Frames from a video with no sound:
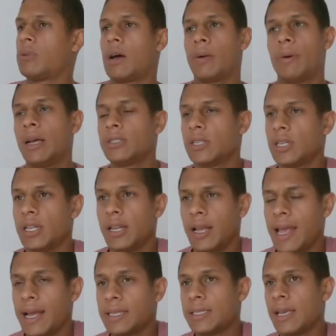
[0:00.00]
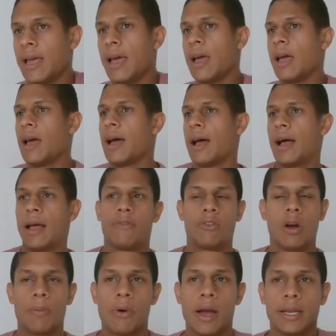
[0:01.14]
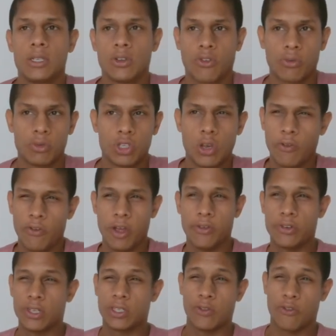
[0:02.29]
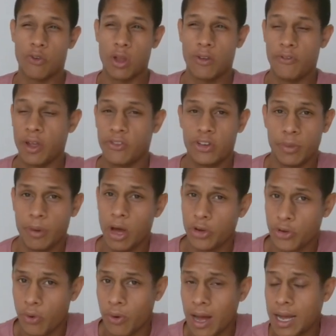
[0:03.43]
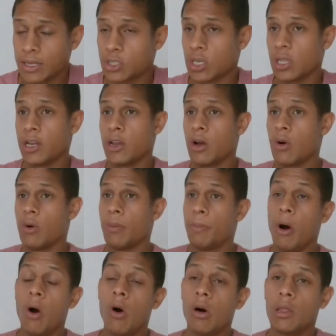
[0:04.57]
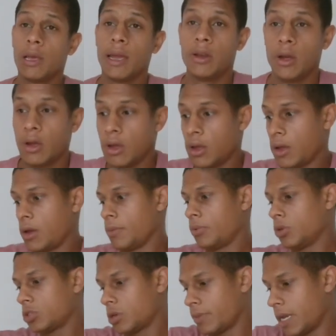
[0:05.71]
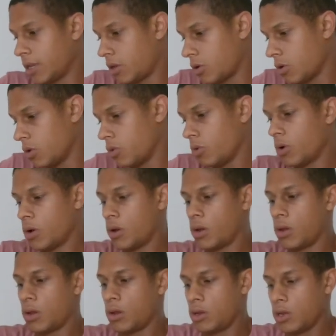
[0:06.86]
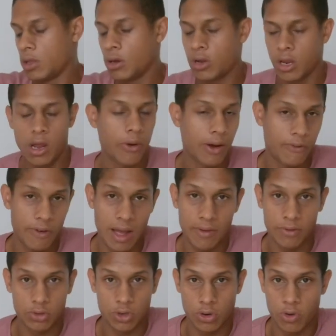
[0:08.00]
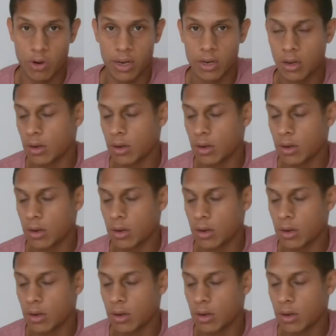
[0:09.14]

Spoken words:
I'm hazarding a guess here, I've got prices from £250 to £350, but I don't actually know. But all in, plus a medical, you're looking at around £500.